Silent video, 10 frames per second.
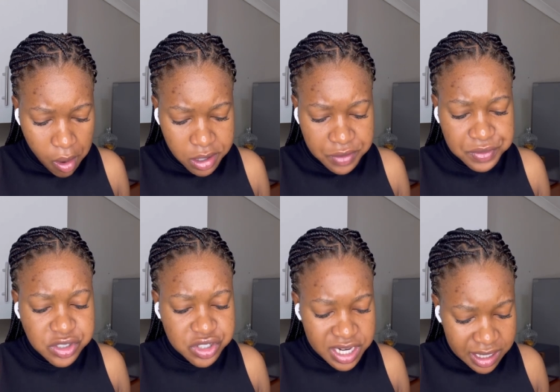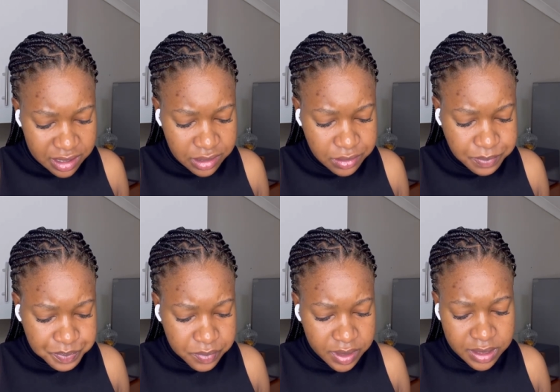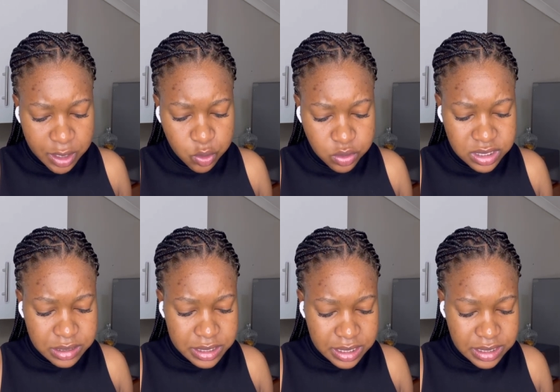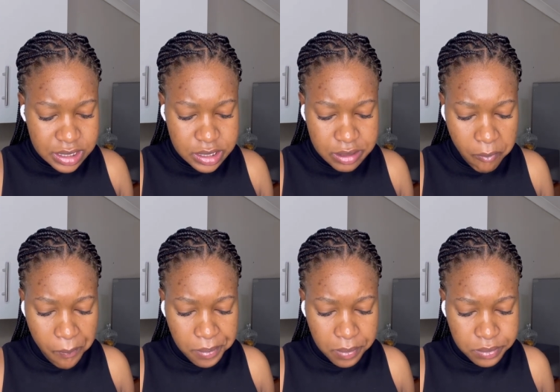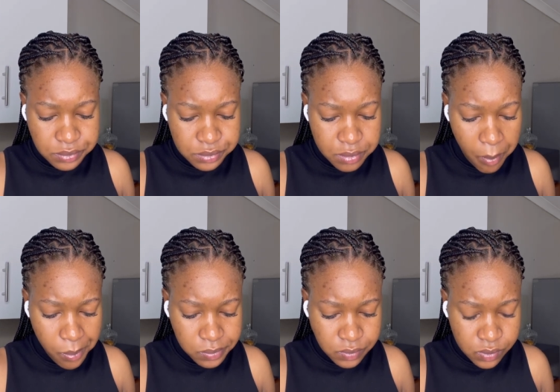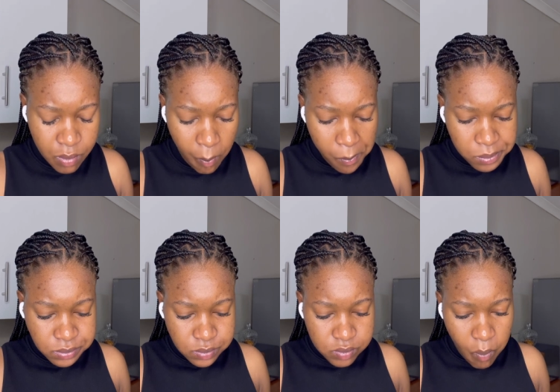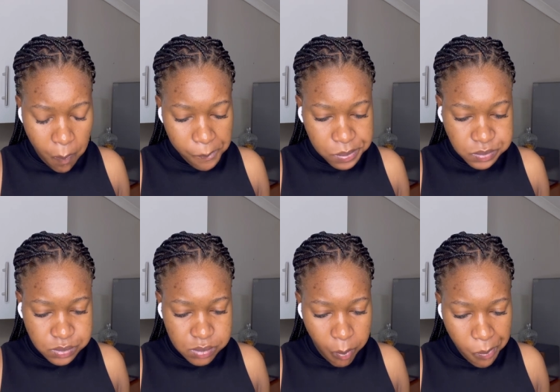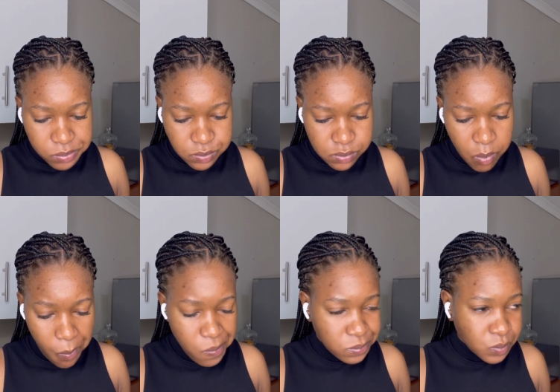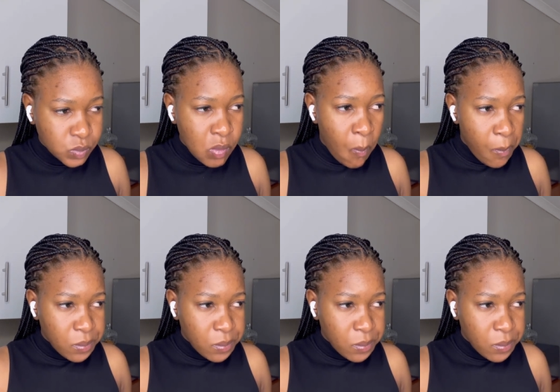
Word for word: If it's turkey, they cooked it yesterday. delivery. able to eh? keep it alive at the back post.